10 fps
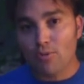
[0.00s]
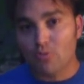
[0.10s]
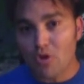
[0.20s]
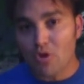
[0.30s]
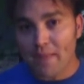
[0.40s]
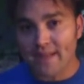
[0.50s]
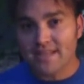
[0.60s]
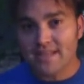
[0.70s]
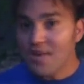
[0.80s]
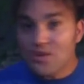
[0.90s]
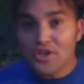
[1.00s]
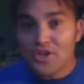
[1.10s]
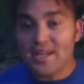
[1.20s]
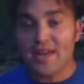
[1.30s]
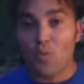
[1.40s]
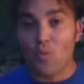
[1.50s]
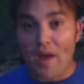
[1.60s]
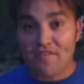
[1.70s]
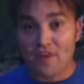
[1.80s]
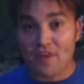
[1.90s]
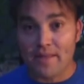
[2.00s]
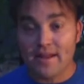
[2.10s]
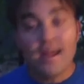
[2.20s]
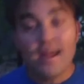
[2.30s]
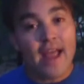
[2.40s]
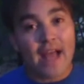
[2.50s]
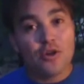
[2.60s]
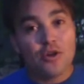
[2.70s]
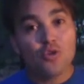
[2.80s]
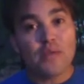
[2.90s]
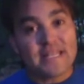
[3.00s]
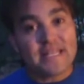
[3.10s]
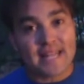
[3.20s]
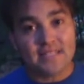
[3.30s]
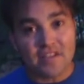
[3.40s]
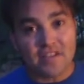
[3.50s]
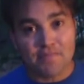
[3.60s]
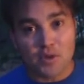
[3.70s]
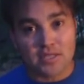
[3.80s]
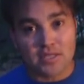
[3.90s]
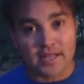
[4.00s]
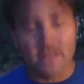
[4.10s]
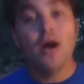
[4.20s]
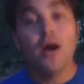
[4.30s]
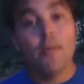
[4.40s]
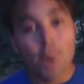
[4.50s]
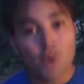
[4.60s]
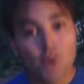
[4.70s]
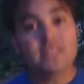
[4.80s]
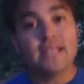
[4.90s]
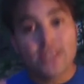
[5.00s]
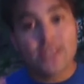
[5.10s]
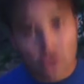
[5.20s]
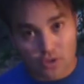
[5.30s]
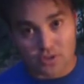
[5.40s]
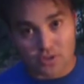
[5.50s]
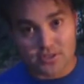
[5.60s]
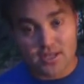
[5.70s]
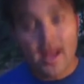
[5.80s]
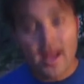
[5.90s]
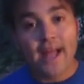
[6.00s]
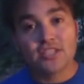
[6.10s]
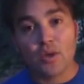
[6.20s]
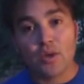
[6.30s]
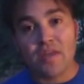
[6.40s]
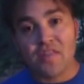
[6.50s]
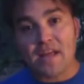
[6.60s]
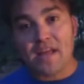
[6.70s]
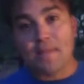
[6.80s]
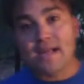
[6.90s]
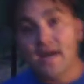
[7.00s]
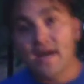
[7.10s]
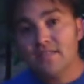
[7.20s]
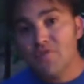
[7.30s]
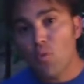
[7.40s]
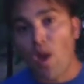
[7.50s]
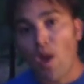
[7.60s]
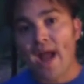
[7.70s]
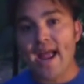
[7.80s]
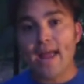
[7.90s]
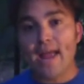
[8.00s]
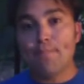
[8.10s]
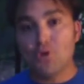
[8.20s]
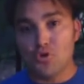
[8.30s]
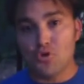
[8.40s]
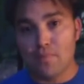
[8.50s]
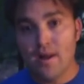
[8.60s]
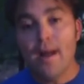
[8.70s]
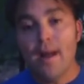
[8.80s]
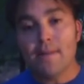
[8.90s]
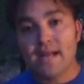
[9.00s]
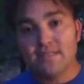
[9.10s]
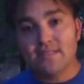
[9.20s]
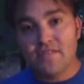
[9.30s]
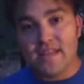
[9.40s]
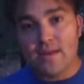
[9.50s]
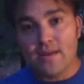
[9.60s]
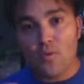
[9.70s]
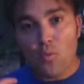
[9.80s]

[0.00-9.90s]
romance. You couldn't get away from it. And who reads that stuff mostly? Mostly girls. And so I think because of the YA boom, because of the